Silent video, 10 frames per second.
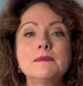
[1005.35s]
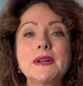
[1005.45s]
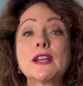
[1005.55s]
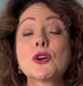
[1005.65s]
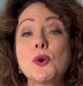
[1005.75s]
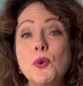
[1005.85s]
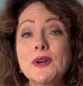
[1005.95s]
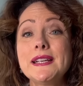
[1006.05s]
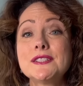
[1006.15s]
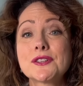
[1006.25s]
But
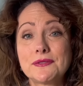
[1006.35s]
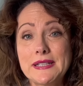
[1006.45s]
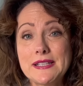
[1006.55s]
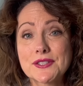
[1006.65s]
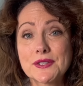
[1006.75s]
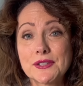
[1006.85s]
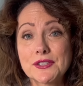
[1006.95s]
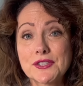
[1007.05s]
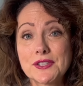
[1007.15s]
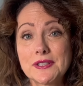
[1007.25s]
according to
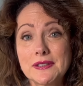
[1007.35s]
research,